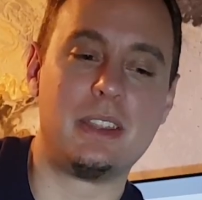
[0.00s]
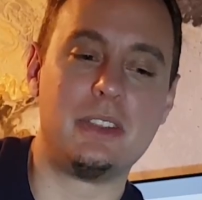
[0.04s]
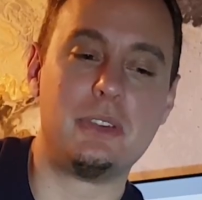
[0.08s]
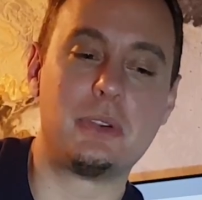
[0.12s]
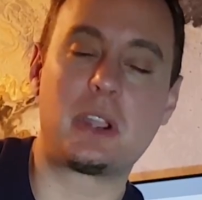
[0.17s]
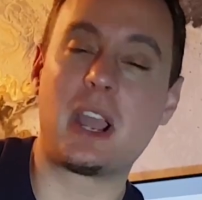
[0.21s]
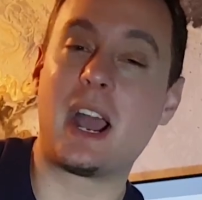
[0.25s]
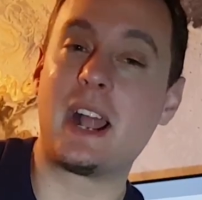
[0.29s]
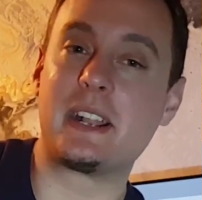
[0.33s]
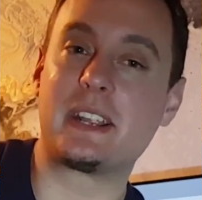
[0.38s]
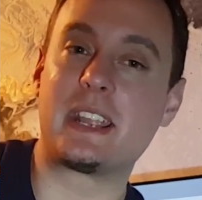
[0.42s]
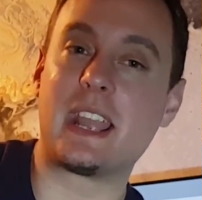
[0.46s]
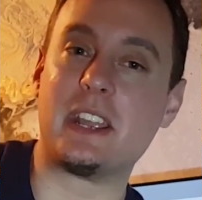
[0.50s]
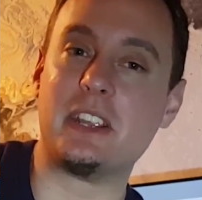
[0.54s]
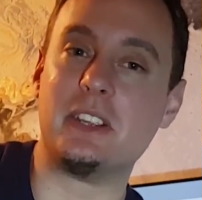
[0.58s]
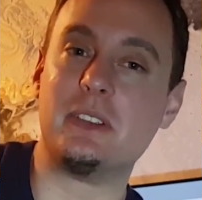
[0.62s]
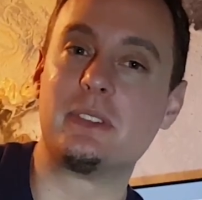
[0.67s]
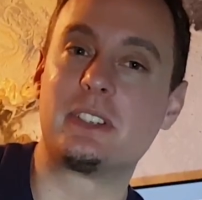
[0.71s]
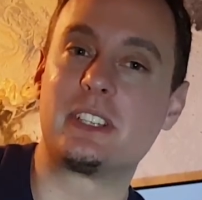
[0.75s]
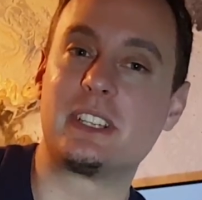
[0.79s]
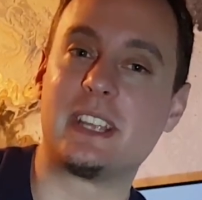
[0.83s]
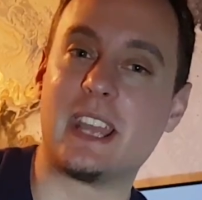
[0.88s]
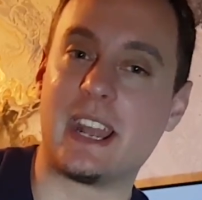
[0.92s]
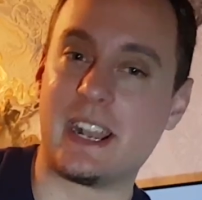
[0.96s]
You kind of get
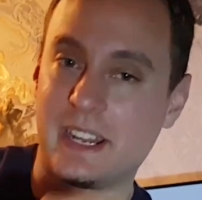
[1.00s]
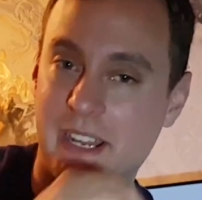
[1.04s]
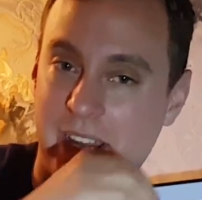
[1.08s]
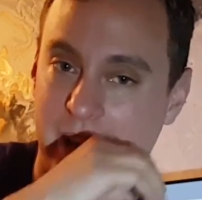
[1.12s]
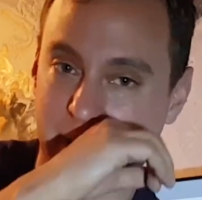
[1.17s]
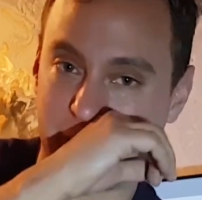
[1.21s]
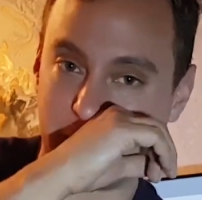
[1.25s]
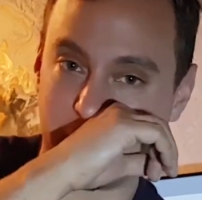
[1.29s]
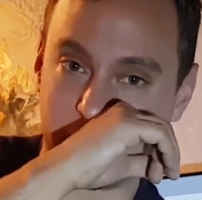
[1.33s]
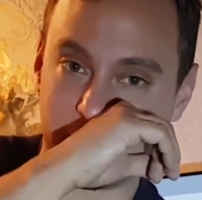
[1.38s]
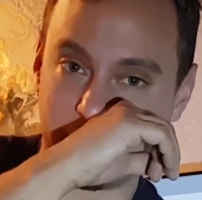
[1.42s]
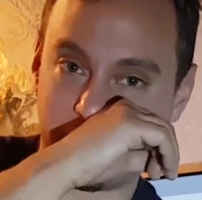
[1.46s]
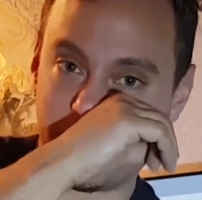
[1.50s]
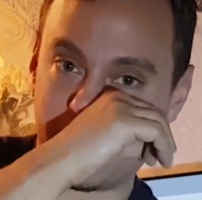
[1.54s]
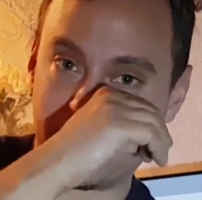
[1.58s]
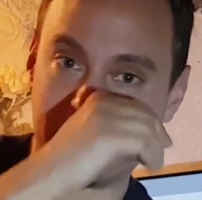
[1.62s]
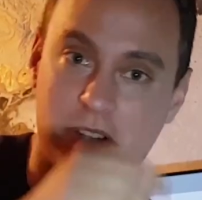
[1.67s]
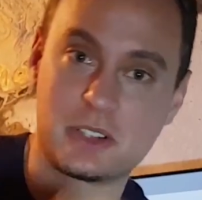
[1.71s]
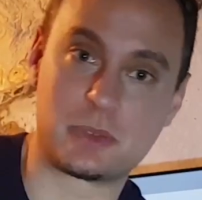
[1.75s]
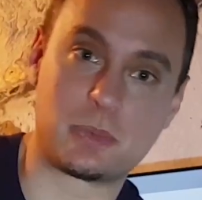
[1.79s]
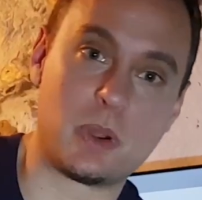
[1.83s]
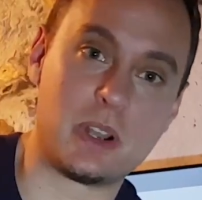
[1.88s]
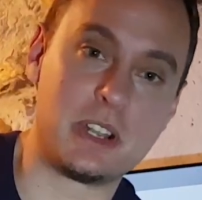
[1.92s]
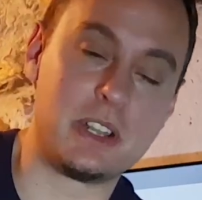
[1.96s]
used to getting hit on the
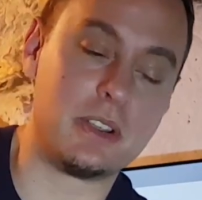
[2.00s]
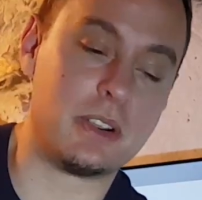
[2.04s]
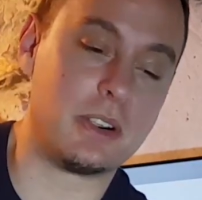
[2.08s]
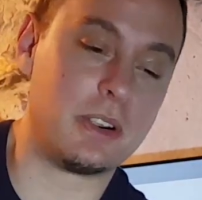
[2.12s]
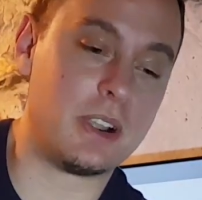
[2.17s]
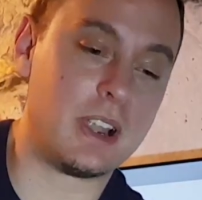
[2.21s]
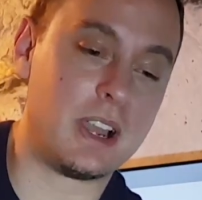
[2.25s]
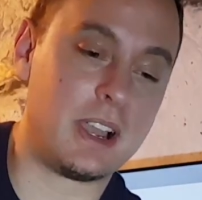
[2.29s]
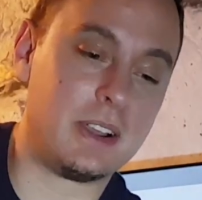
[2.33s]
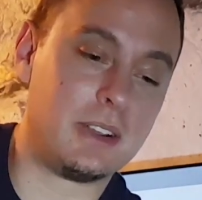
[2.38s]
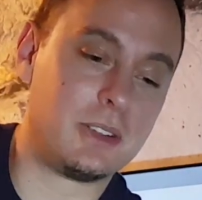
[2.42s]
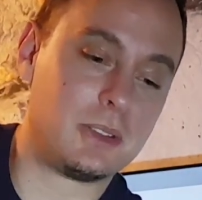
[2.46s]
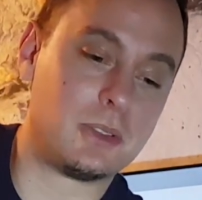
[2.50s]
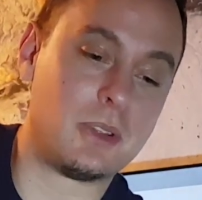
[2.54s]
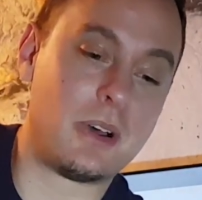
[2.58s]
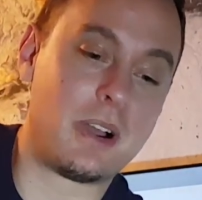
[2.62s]
fingers when you're a